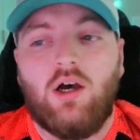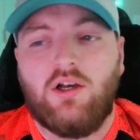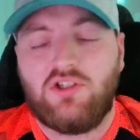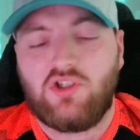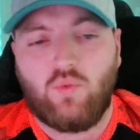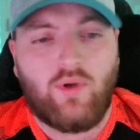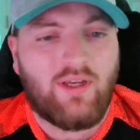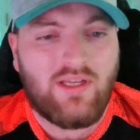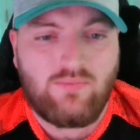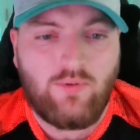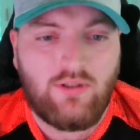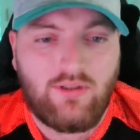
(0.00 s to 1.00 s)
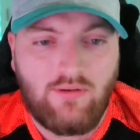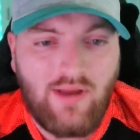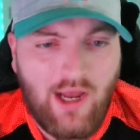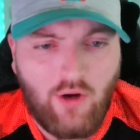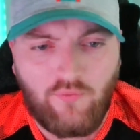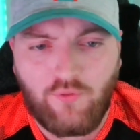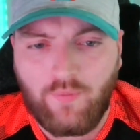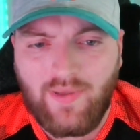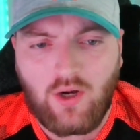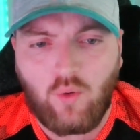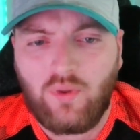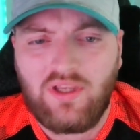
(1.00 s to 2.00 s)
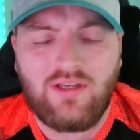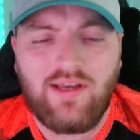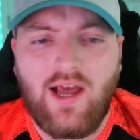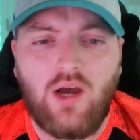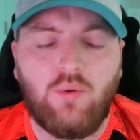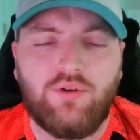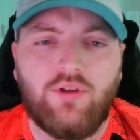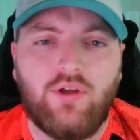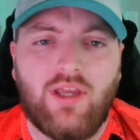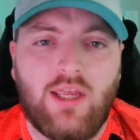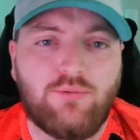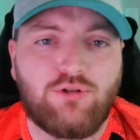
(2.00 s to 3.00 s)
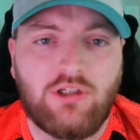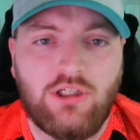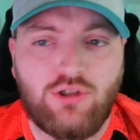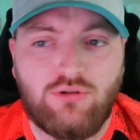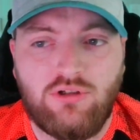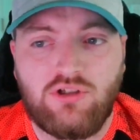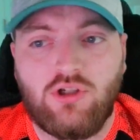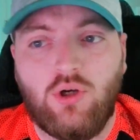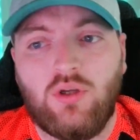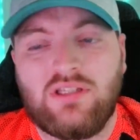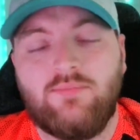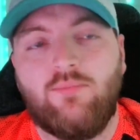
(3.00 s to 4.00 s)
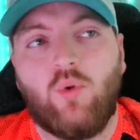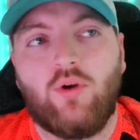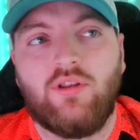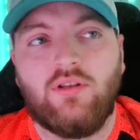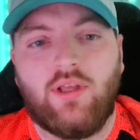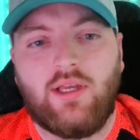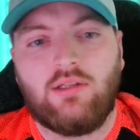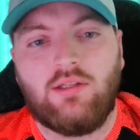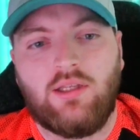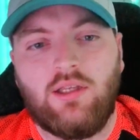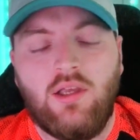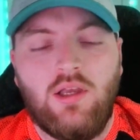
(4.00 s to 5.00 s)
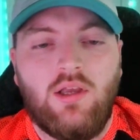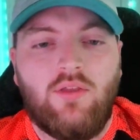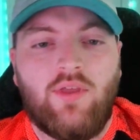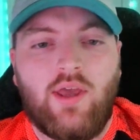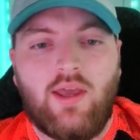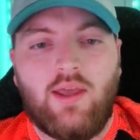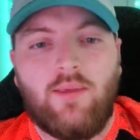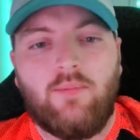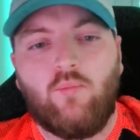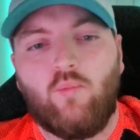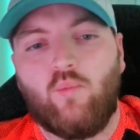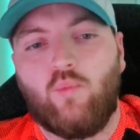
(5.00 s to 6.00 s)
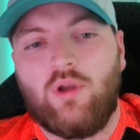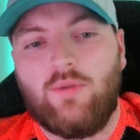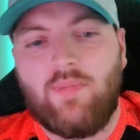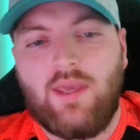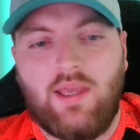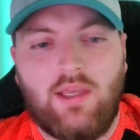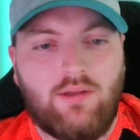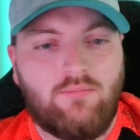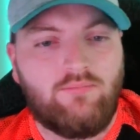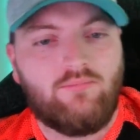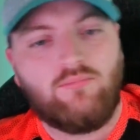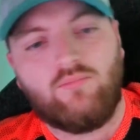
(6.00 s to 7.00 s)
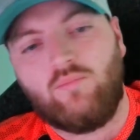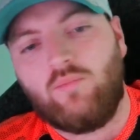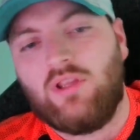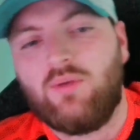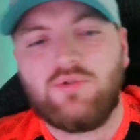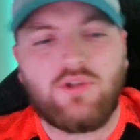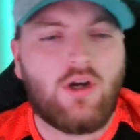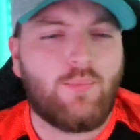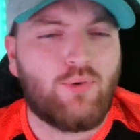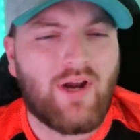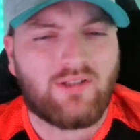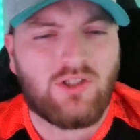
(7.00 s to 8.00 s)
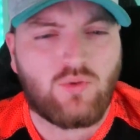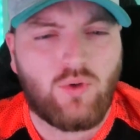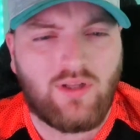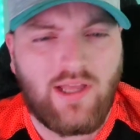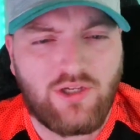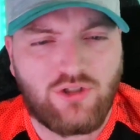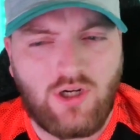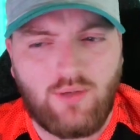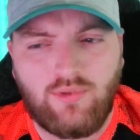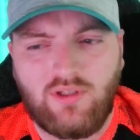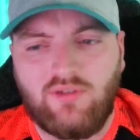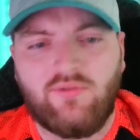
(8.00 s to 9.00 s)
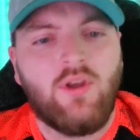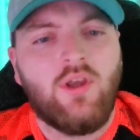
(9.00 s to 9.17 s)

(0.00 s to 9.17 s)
Swain has been out for about a week now with a hamstring injury, so it's more than likely that we may... He was on our practice squad last year, I believe,